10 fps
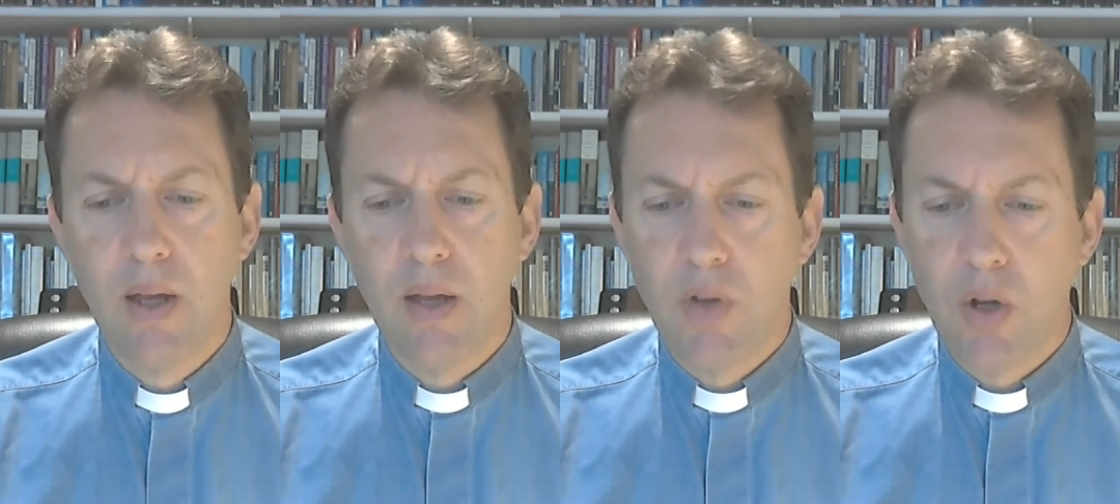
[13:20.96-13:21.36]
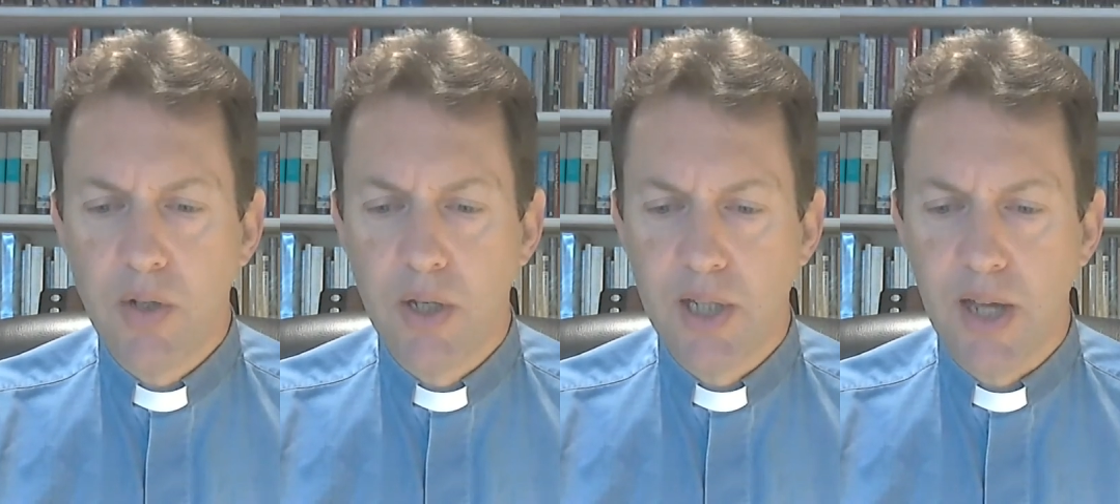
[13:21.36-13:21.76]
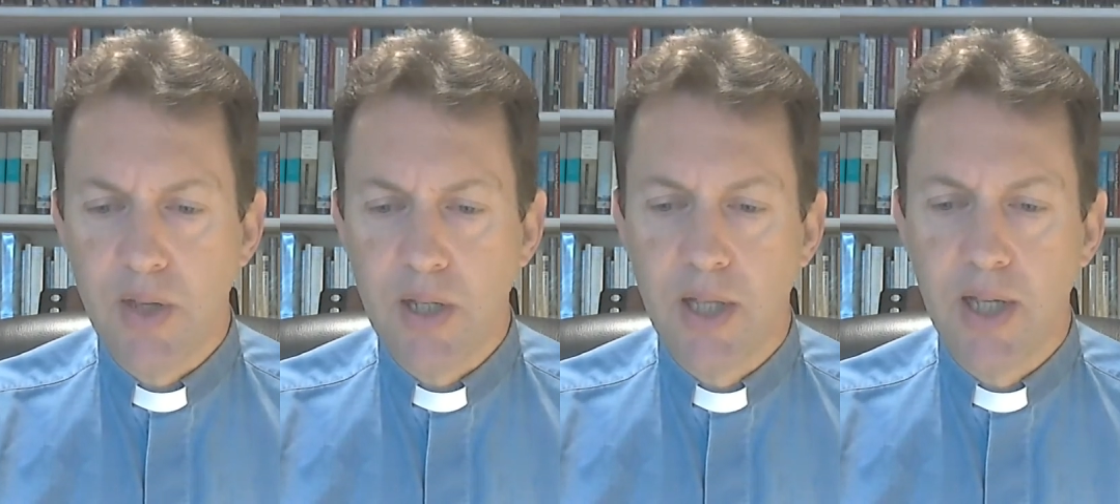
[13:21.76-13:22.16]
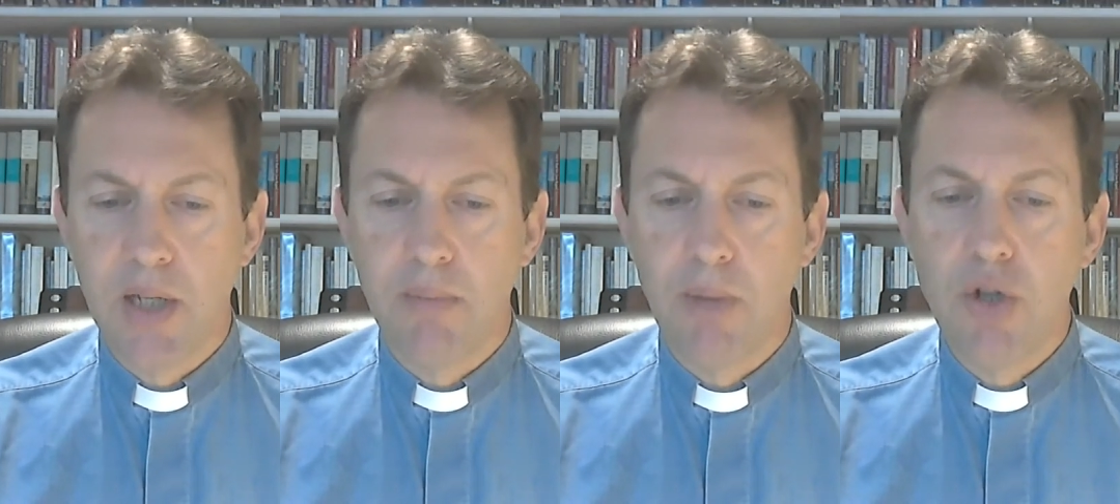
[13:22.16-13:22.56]
If God can set these things
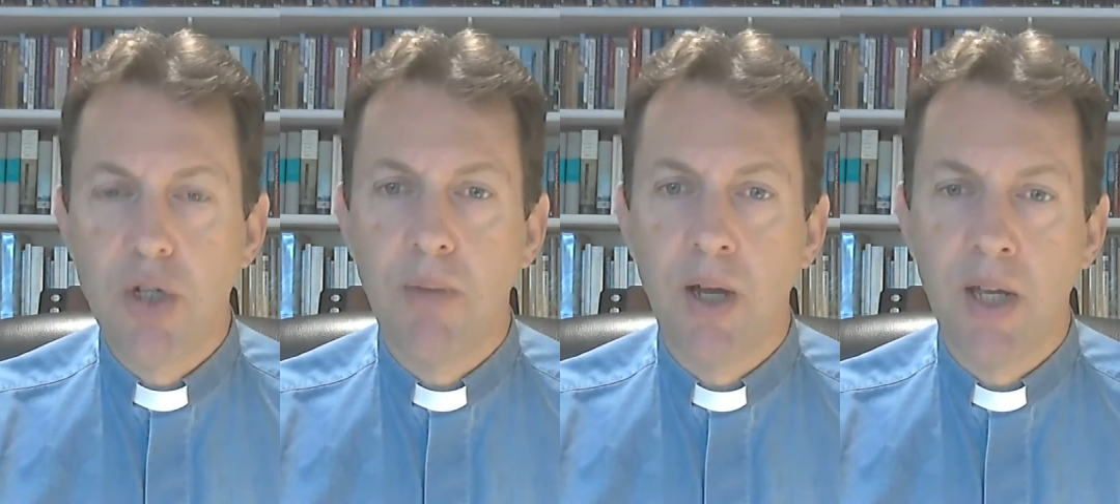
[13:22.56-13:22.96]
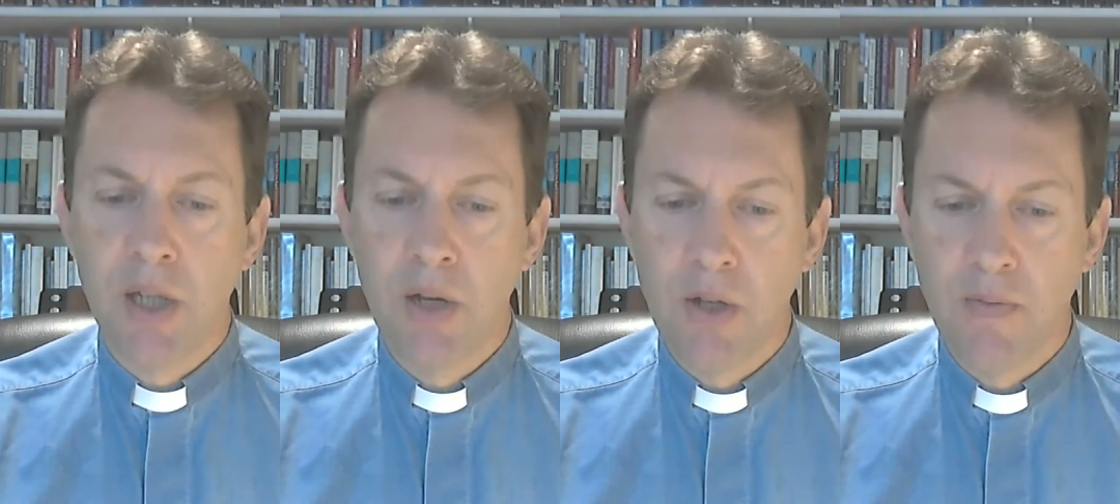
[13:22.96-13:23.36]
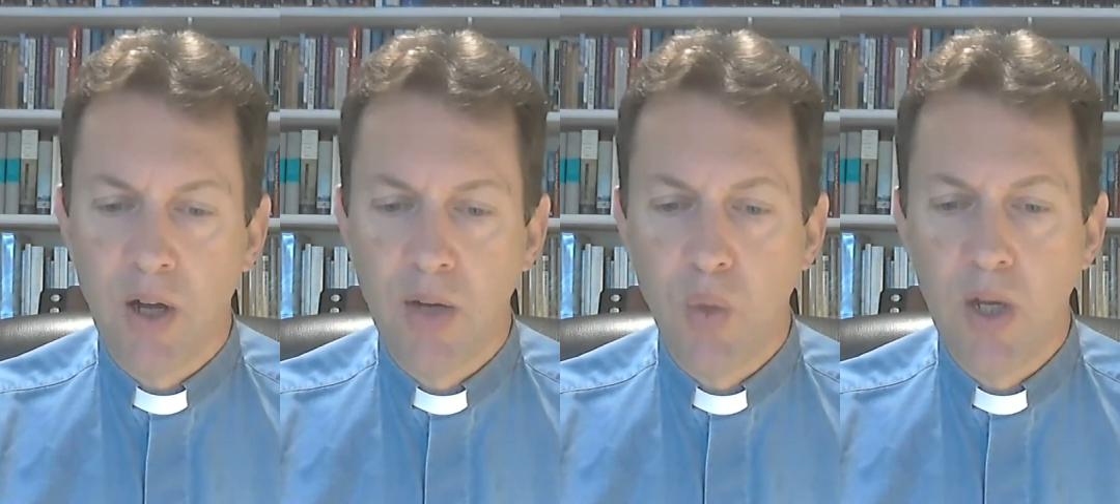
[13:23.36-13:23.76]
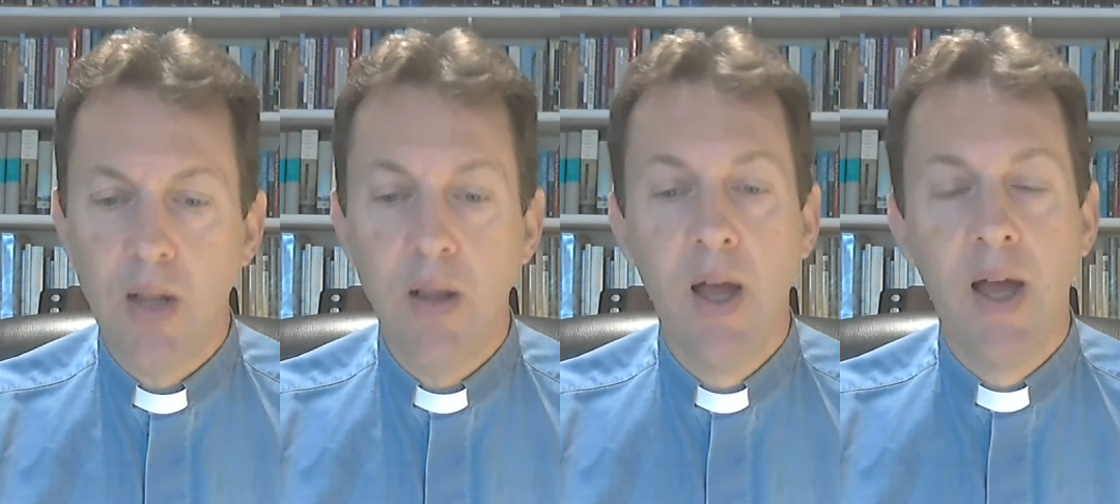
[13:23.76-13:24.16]
in motion by his own divine
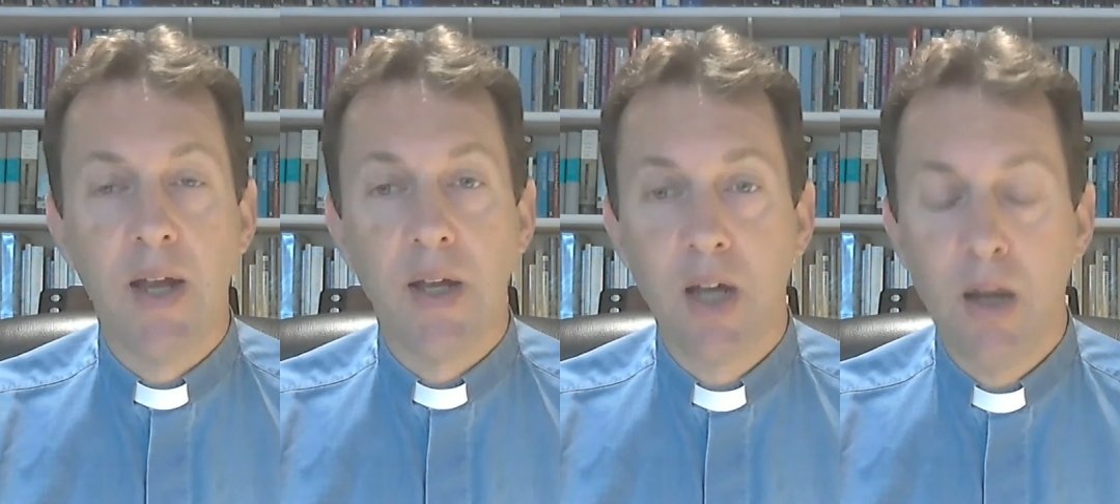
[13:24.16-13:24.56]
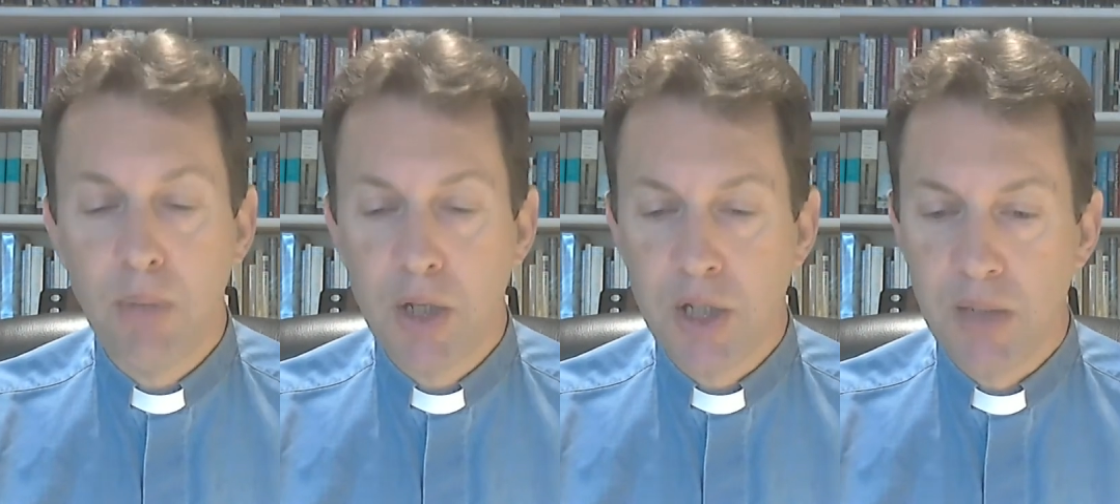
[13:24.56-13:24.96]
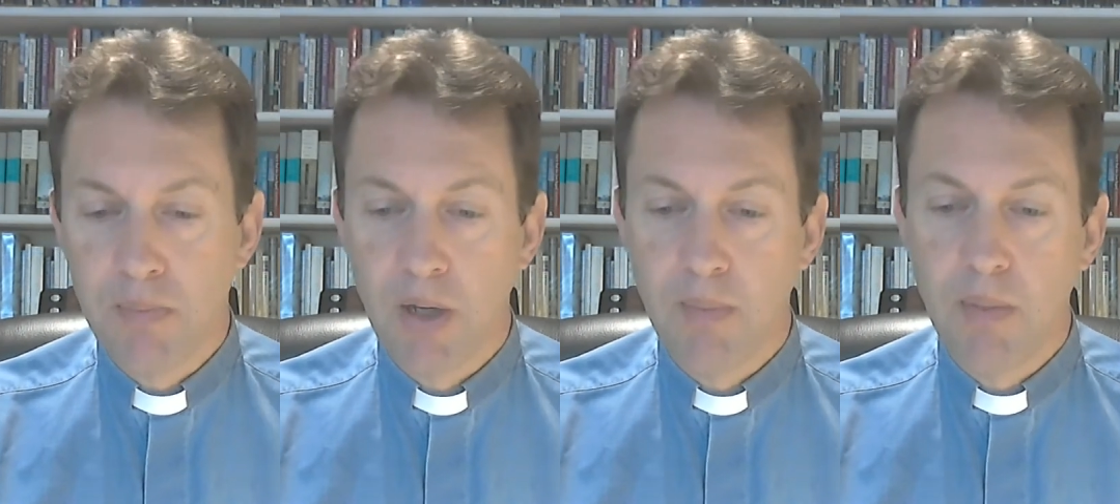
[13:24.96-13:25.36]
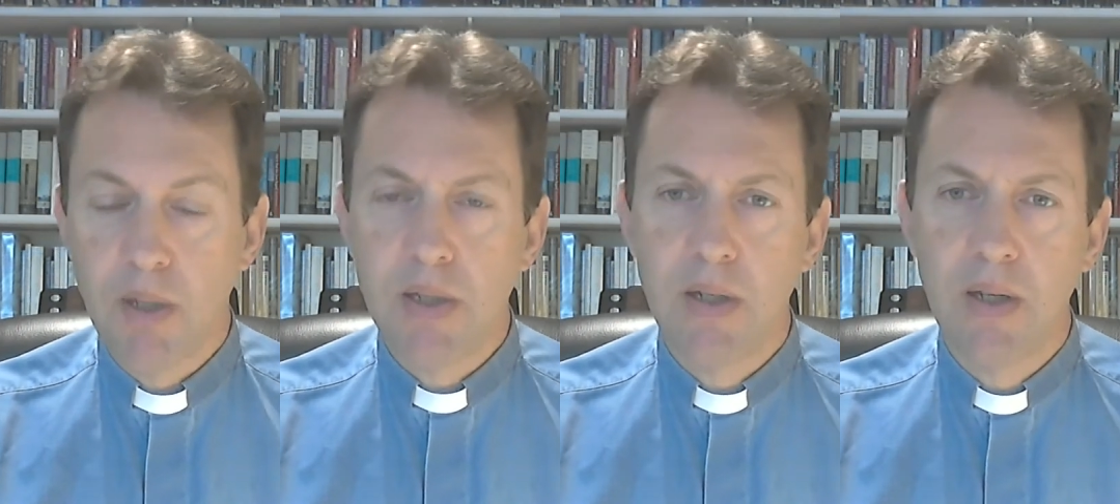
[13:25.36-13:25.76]
will and accomplish his
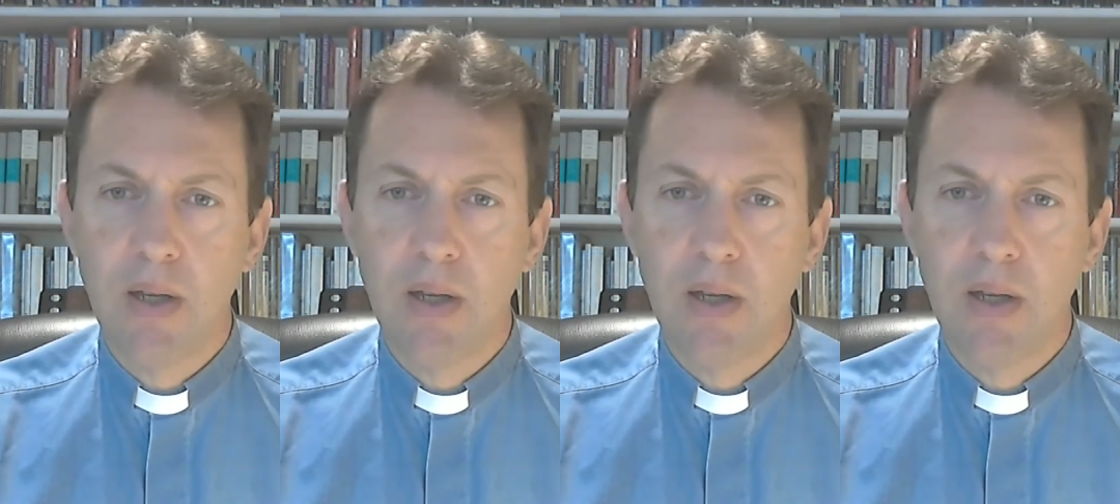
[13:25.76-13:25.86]
purpose,